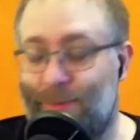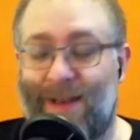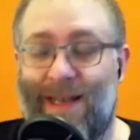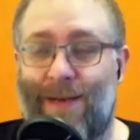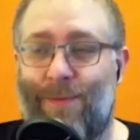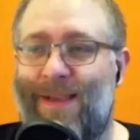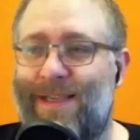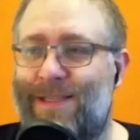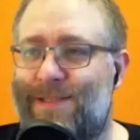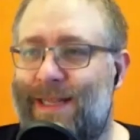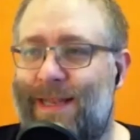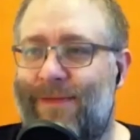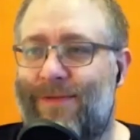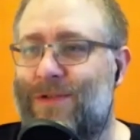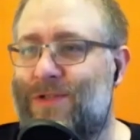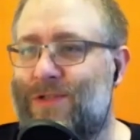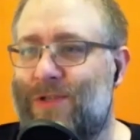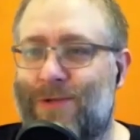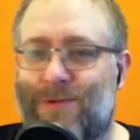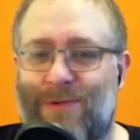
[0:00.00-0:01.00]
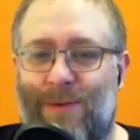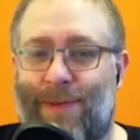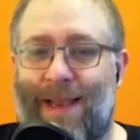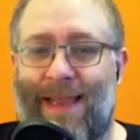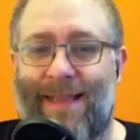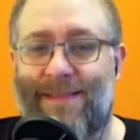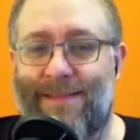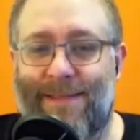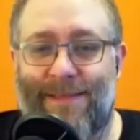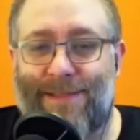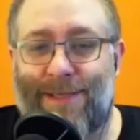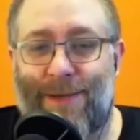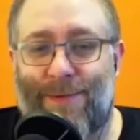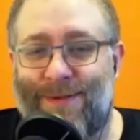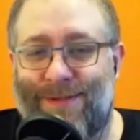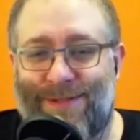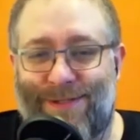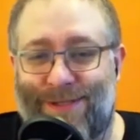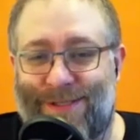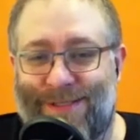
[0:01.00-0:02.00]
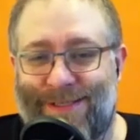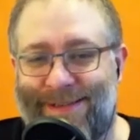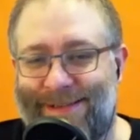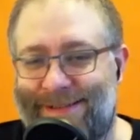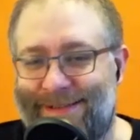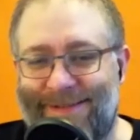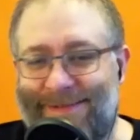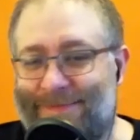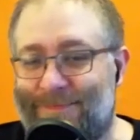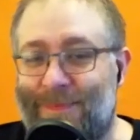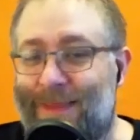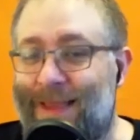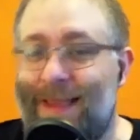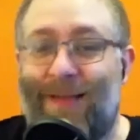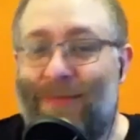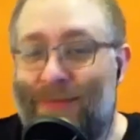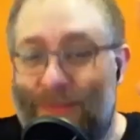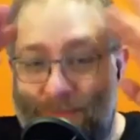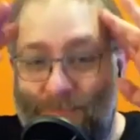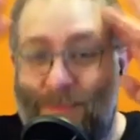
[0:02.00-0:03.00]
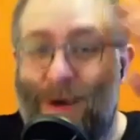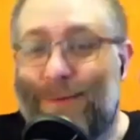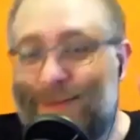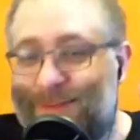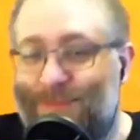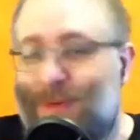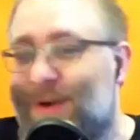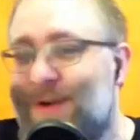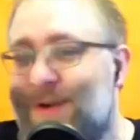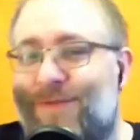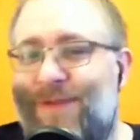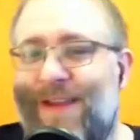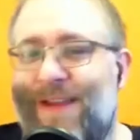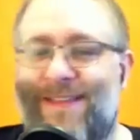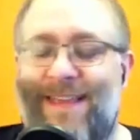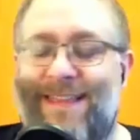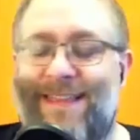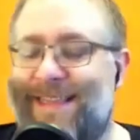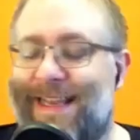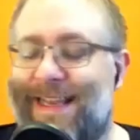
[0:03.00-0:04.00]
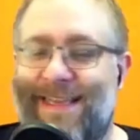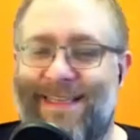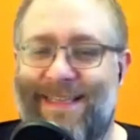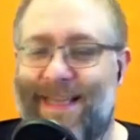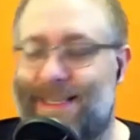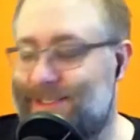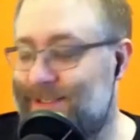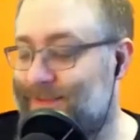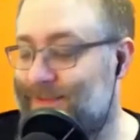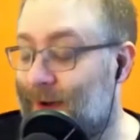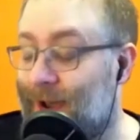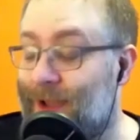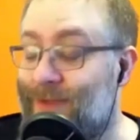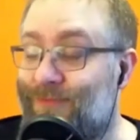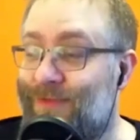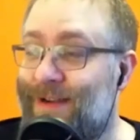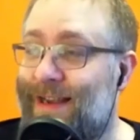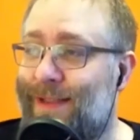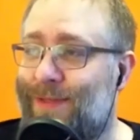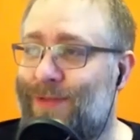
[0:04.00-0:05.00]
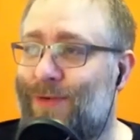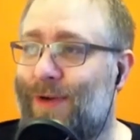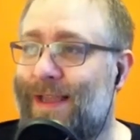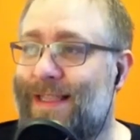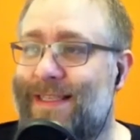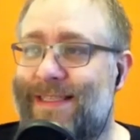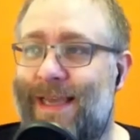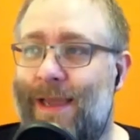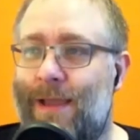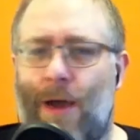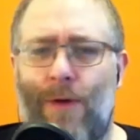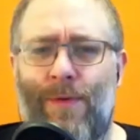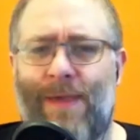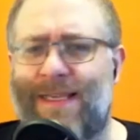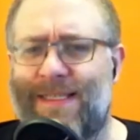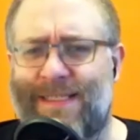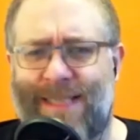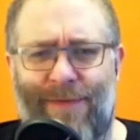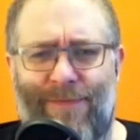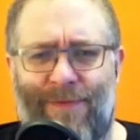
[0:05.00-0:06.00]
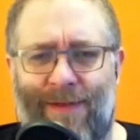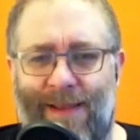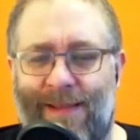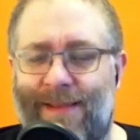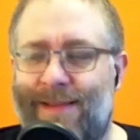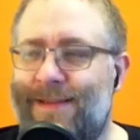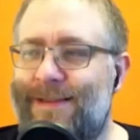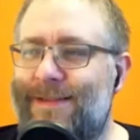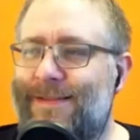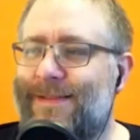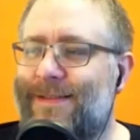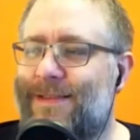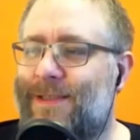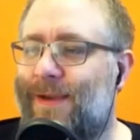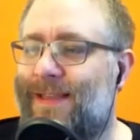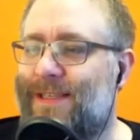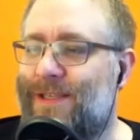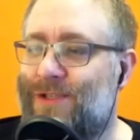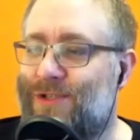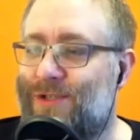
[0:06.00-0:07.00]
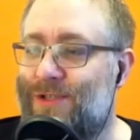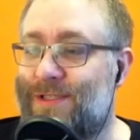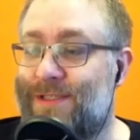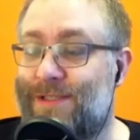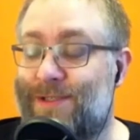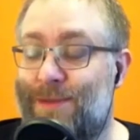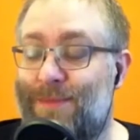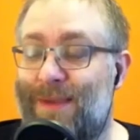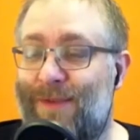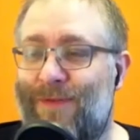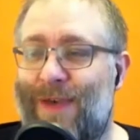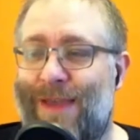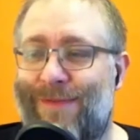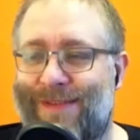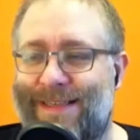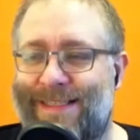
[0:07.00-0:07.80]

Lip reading: We used to live on Salisbury Plains, so it was just the most perfect idyllic setting. But I really thought he'd say, "Oh yes, definitely." So he said, "Just do me a favor."